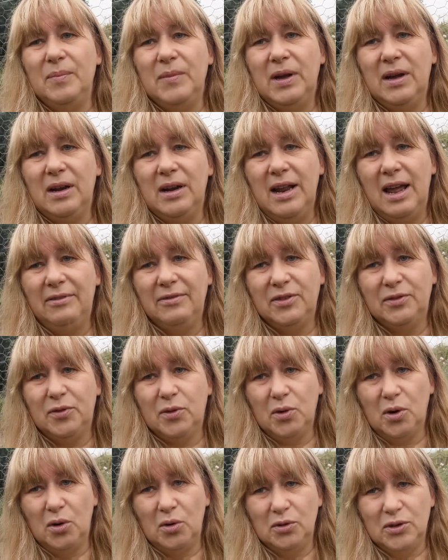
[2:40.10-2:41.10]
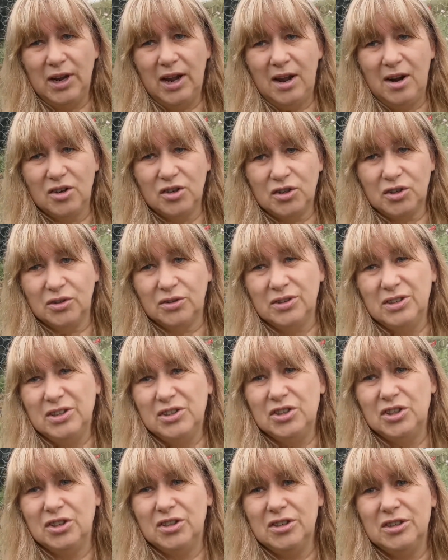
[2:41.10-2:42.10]
left for all the harsh
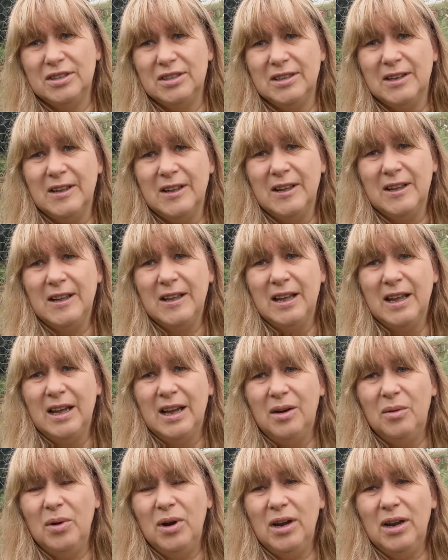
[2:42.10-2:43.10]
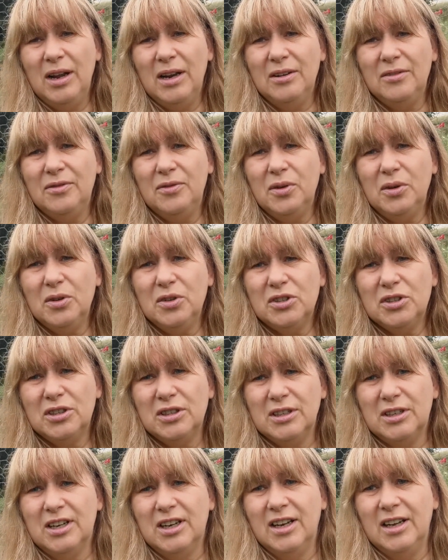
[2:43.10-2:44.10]
conditions. Well,
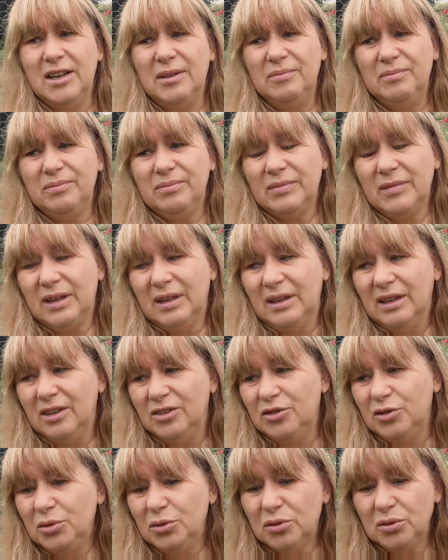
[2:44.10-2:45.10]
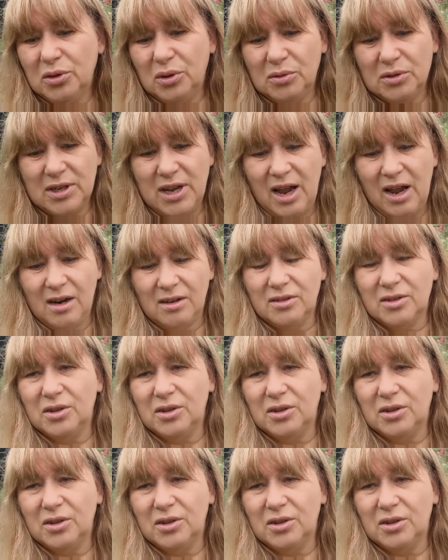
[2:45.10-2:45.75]
unfortunately, due to those hard